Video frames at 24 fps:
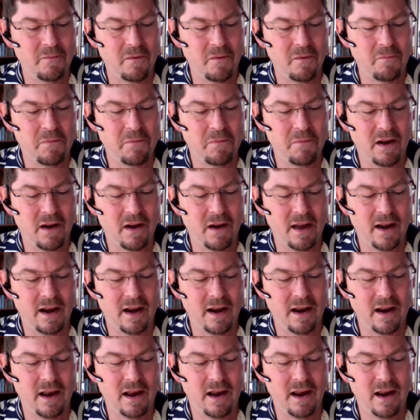But
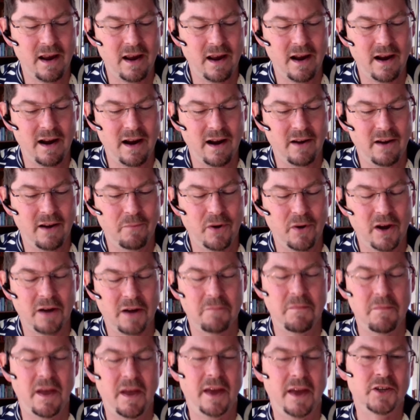product
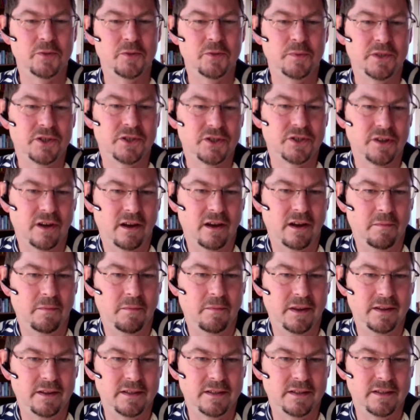management's job
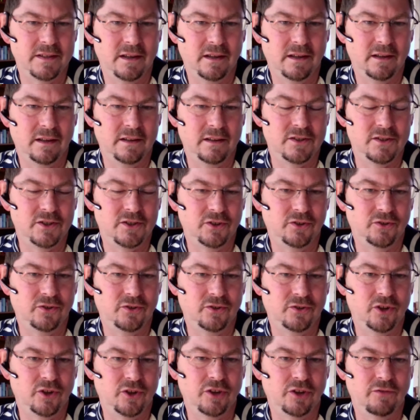is then
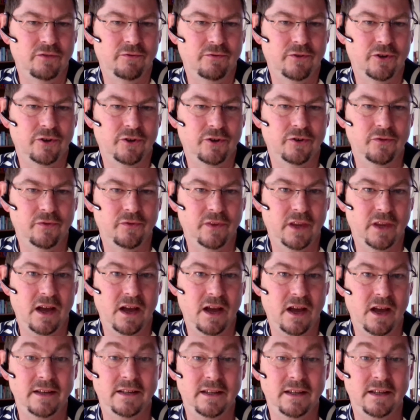to convert the
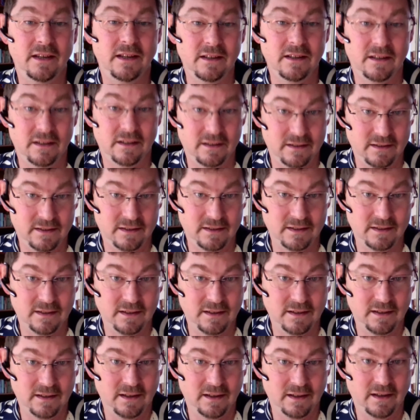idea
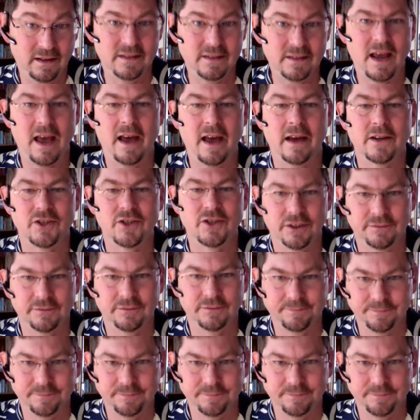into action.